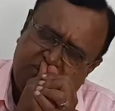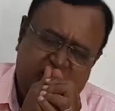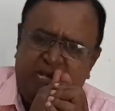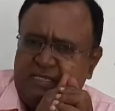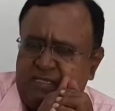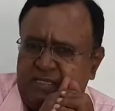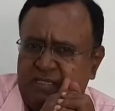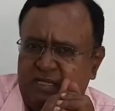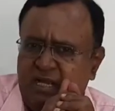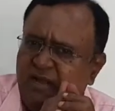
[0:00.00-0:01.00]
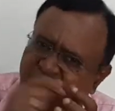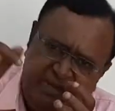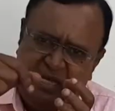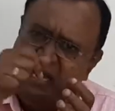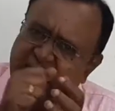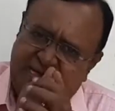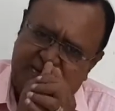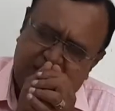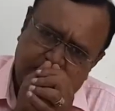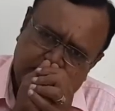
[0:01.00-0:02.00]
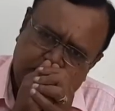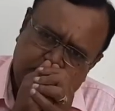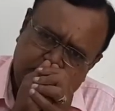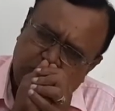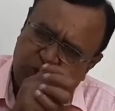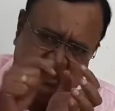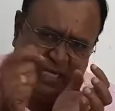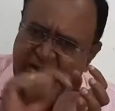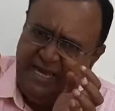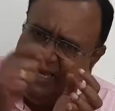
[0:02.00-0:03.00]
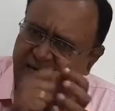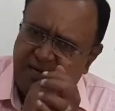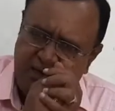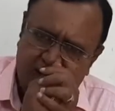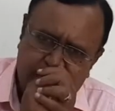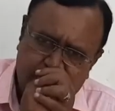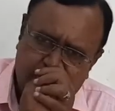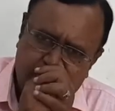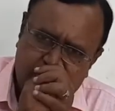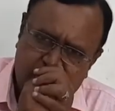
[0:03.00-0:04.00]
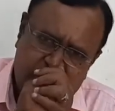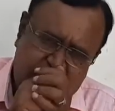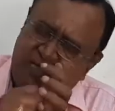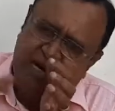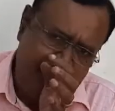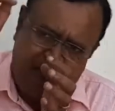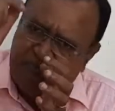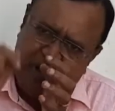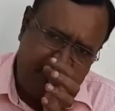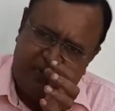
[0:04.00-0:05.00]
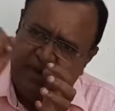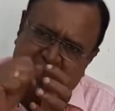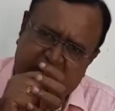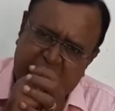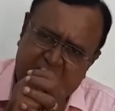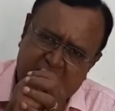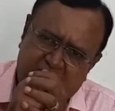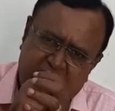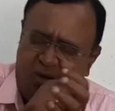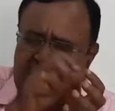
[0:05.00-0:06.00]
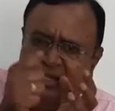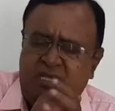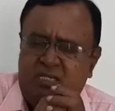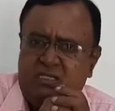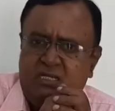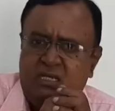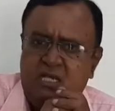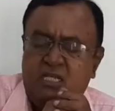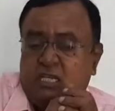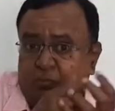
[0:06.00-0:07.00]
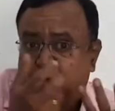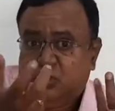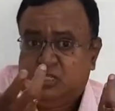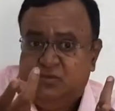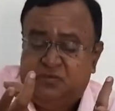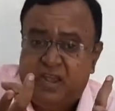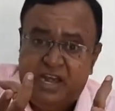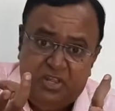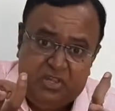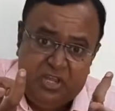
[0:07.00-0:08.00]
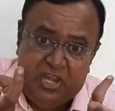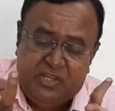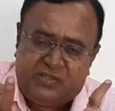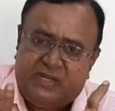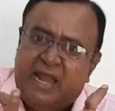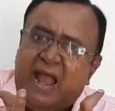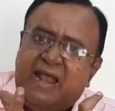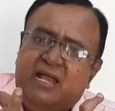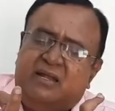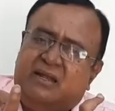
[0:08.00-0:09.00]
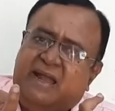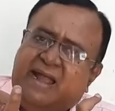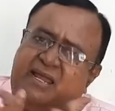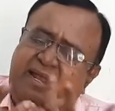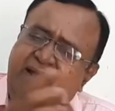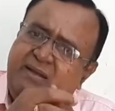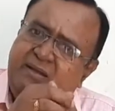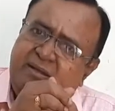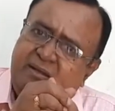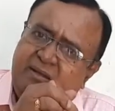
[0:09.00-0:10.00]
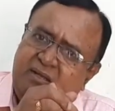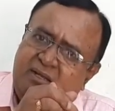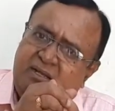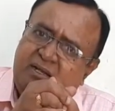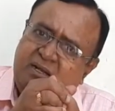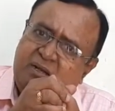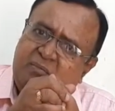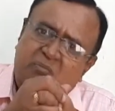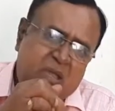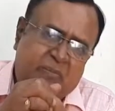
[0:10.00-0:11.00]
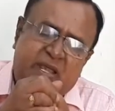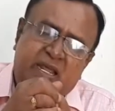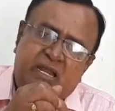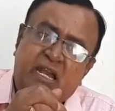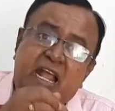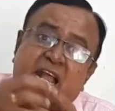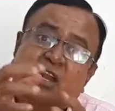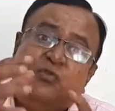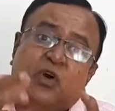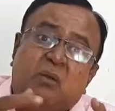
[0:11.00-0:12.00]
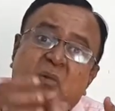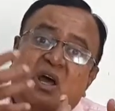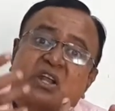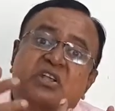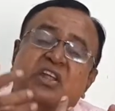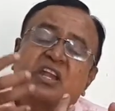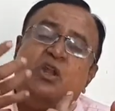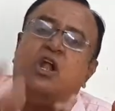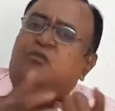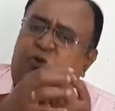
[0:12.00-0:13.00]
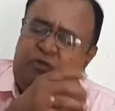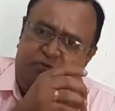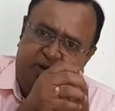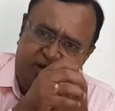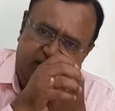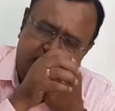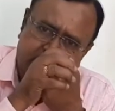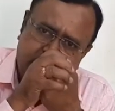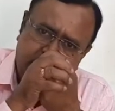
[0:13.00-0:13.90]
Yes, witness, signed, stamp paper, all these. Suppose if anything is lacking, maybe legal formality not fulfilled.